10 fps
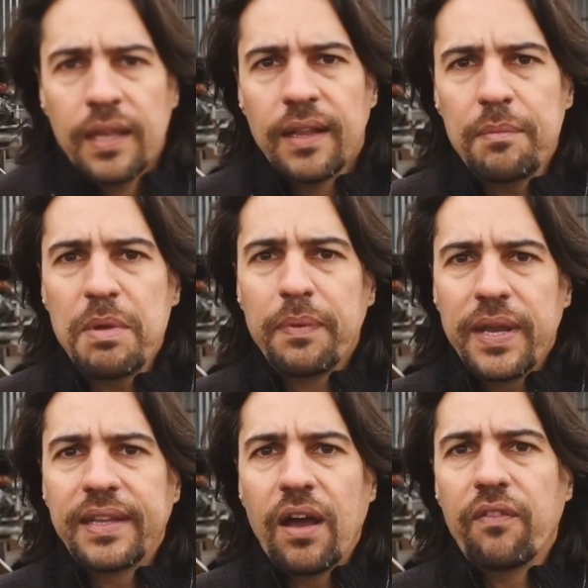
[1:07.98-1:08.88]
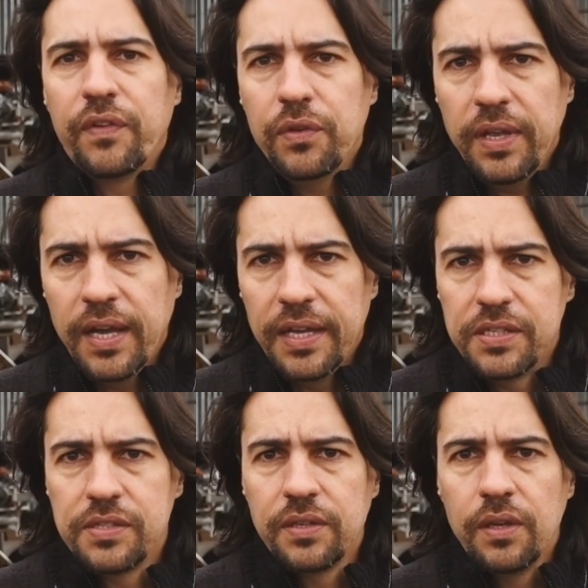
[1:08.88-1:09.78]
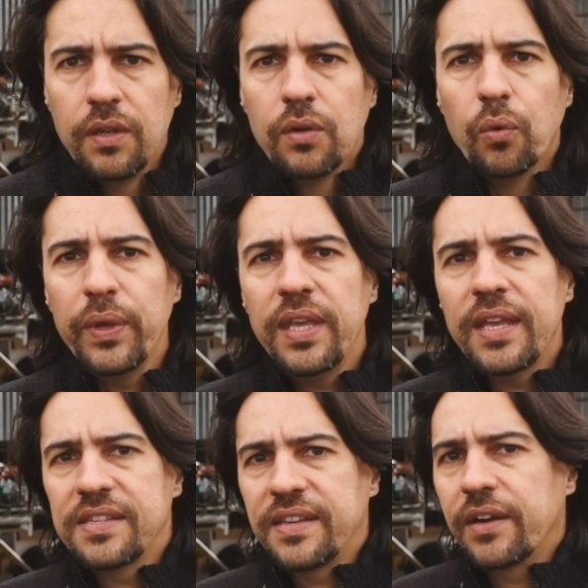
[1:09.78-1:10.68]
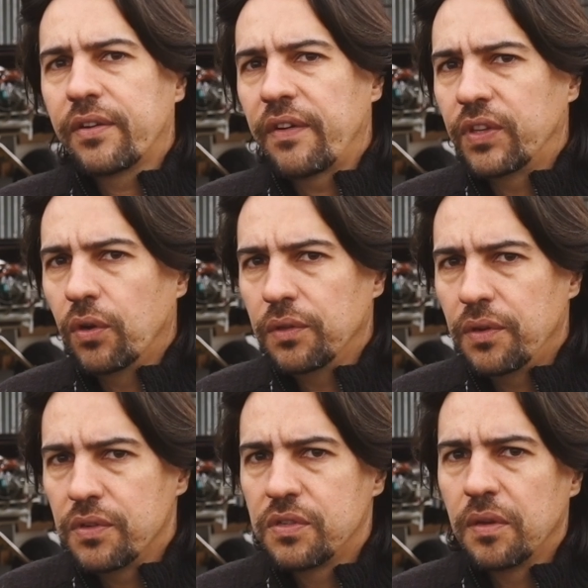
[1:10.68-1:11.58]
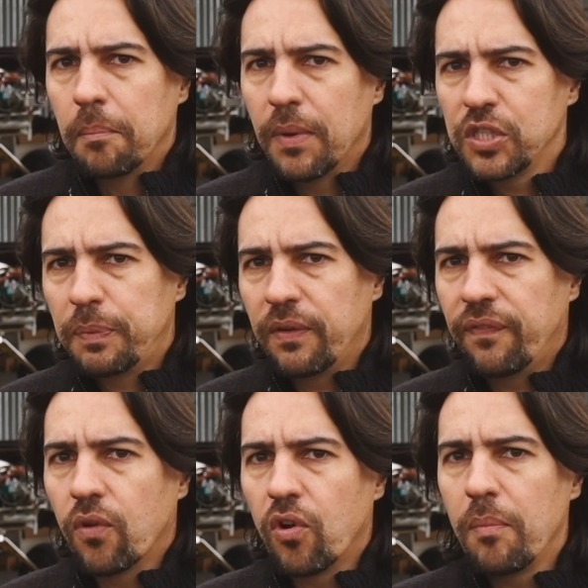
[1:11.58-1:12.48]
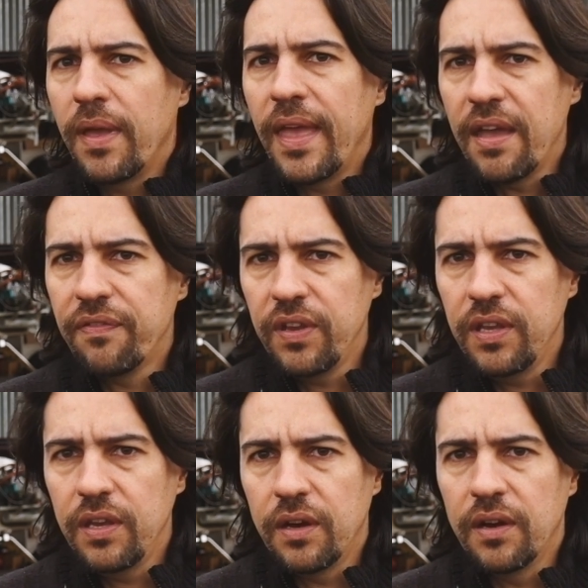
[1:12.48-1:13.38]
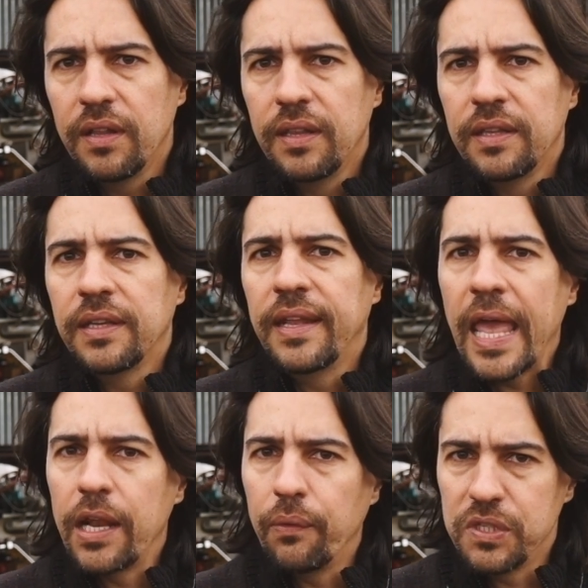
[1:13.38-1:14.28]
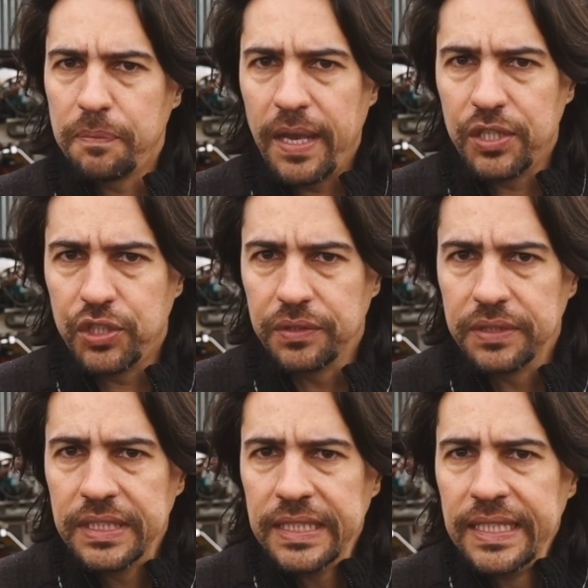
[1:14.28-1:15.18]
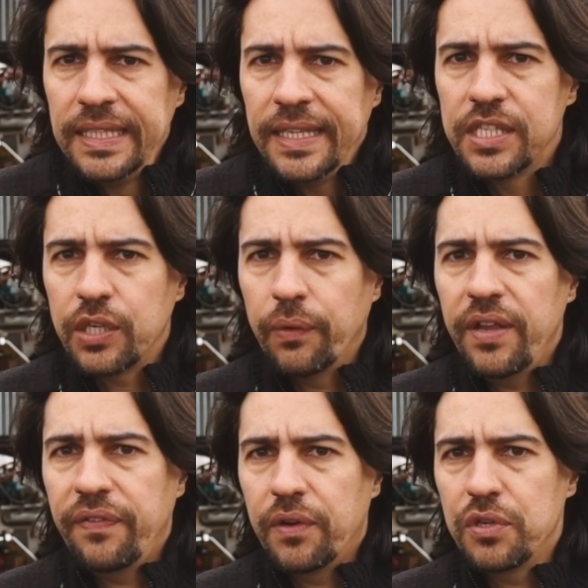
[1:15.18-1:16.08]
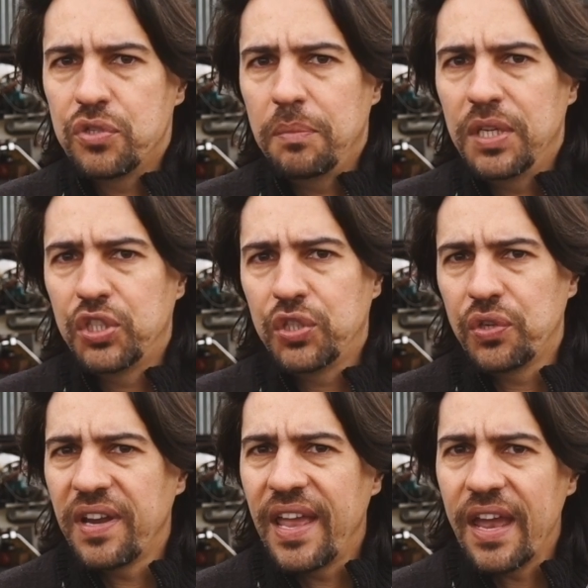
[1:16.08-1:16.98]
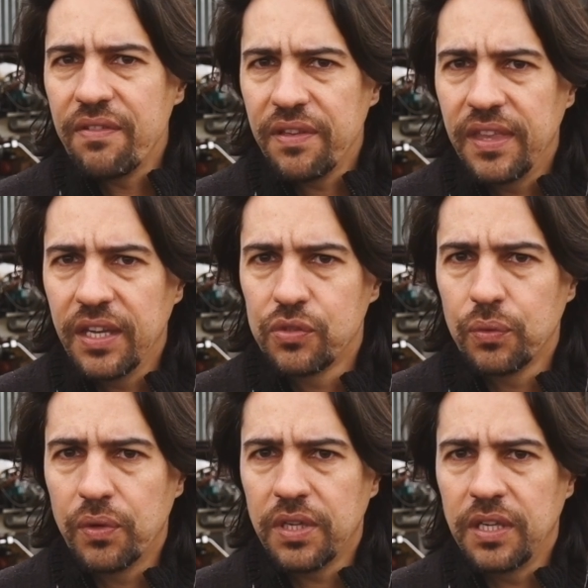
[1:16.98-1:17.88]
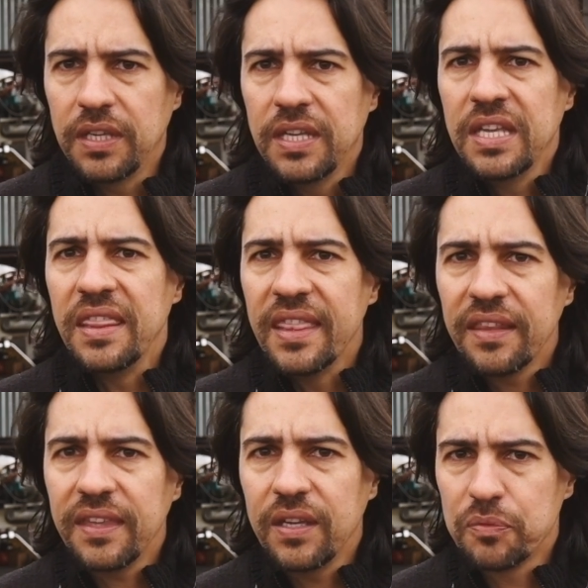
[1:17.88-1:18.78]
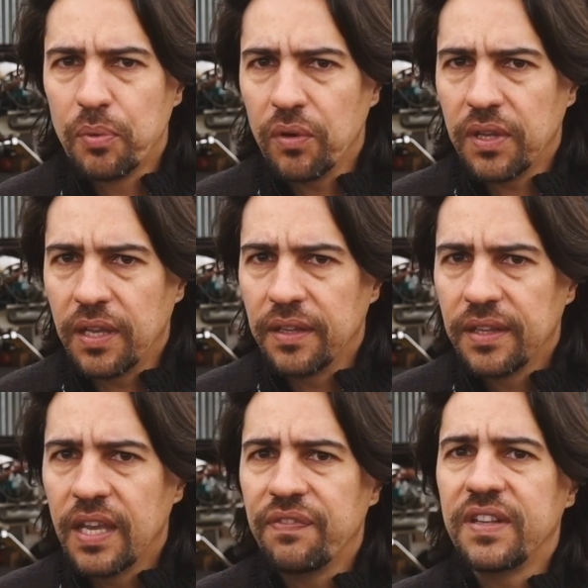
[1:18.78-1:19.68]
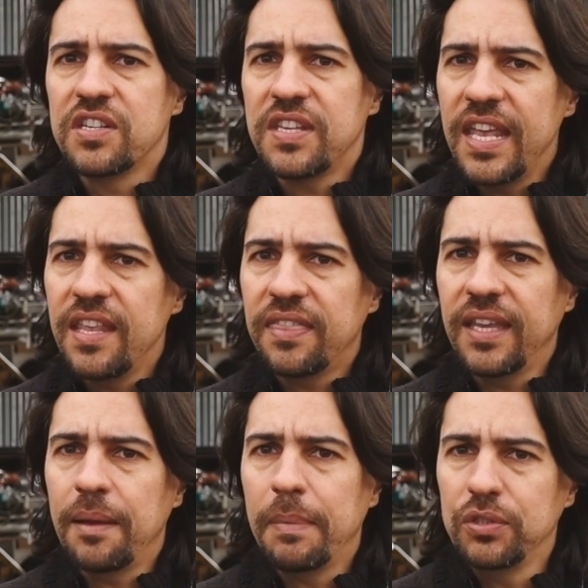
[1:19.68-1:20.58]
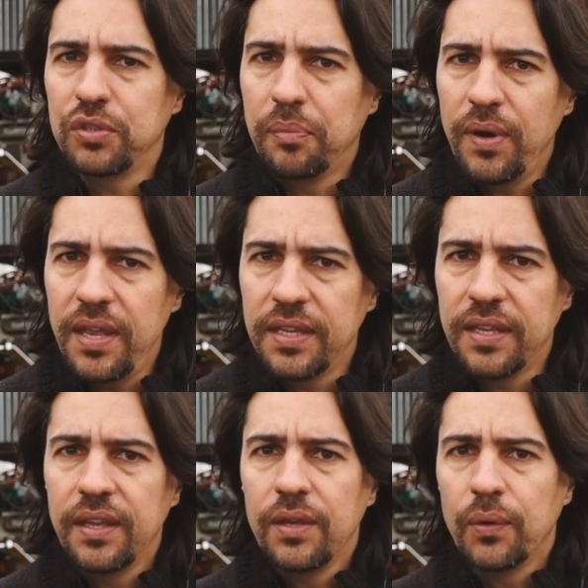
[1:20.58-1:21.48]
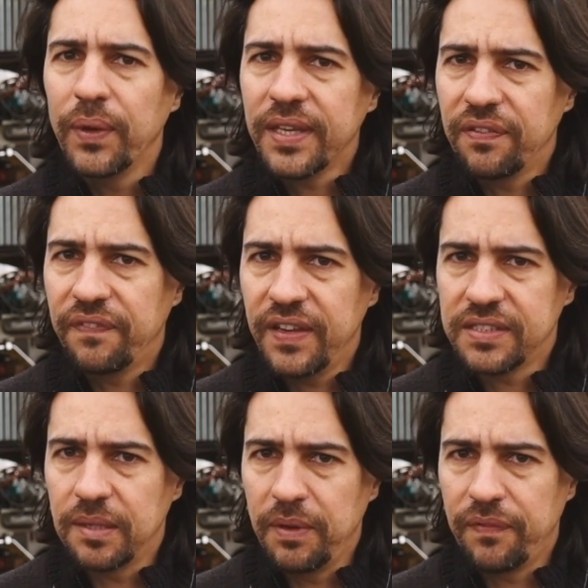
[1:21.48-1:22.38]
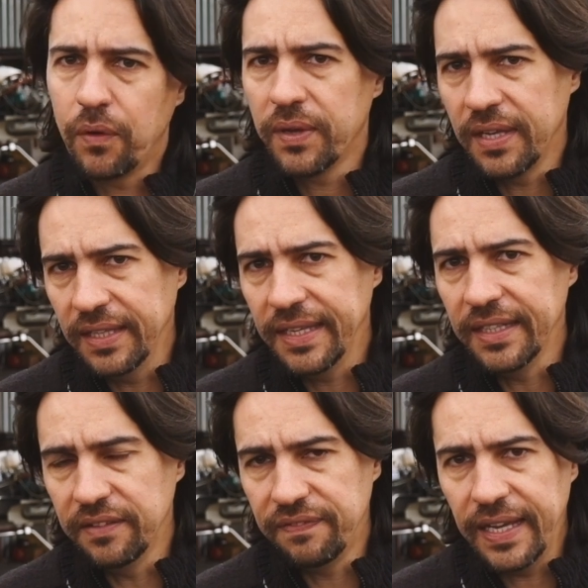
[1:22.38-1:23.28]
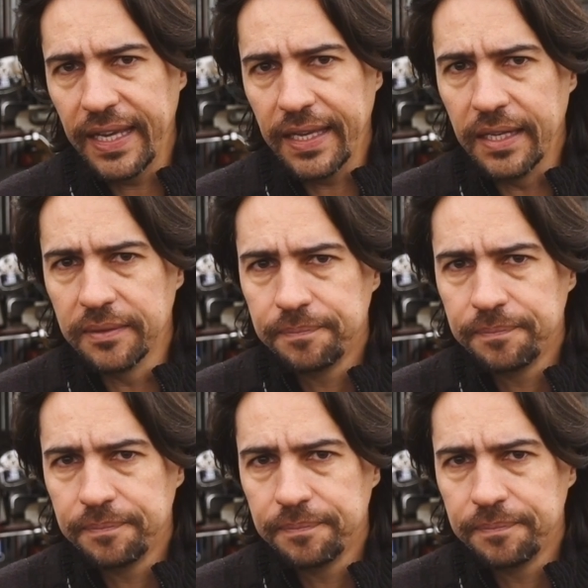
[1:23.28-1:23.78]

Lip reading: Let me break down for you guys. We as aircraft owners must perform every year an annual inspection. It's a way for us to make sure everything is working, nothing is broken. If there's anything about to break, we can fix it before we can legally fly again.